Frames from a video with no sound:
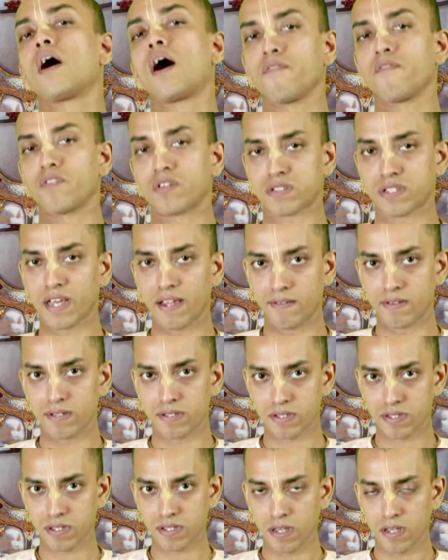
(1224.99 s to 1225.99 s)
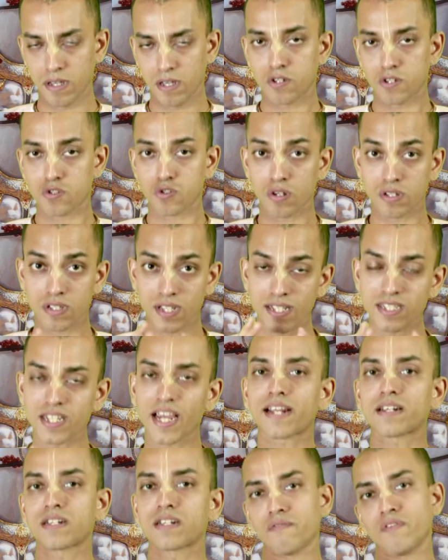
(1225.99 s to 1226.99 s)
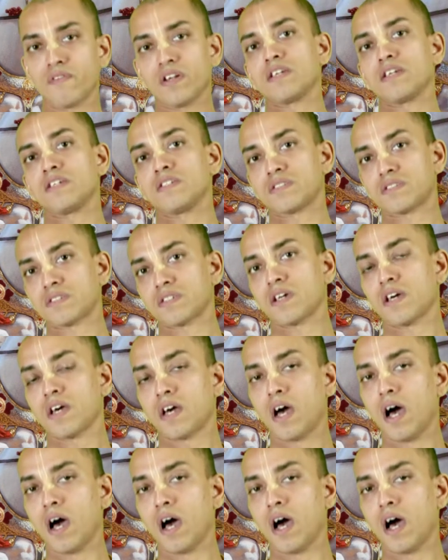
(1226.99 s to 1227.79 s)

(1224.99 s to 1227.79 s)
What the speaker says: ourselves. So such activities,